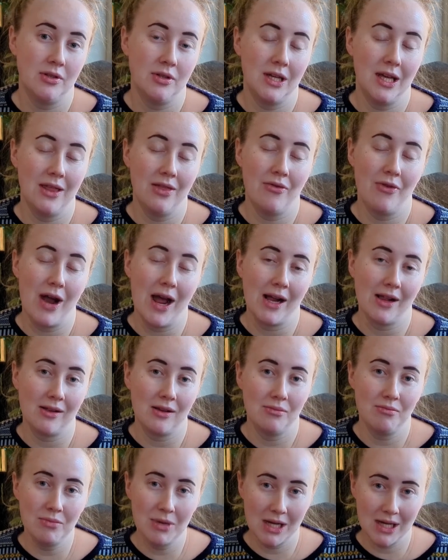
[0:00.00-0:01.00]
in the
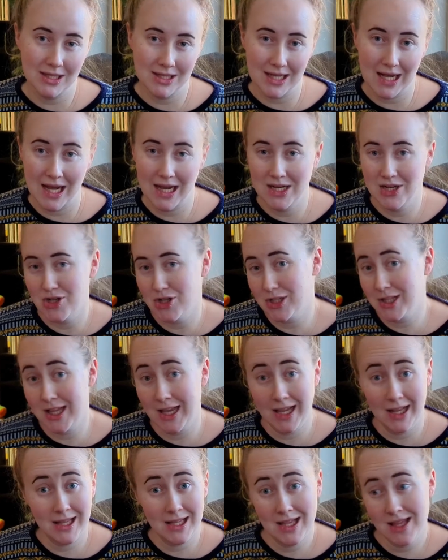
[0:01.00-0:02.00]
raglan because I just
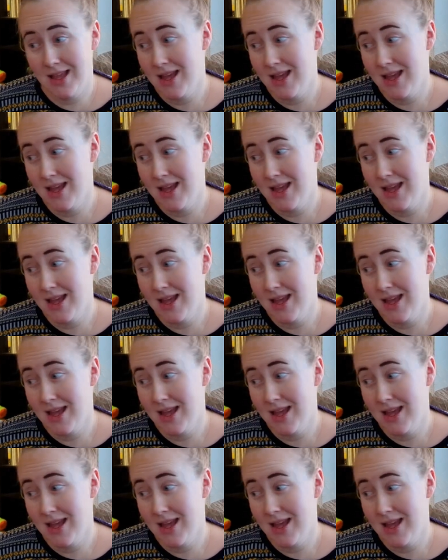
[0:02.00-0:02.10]
liked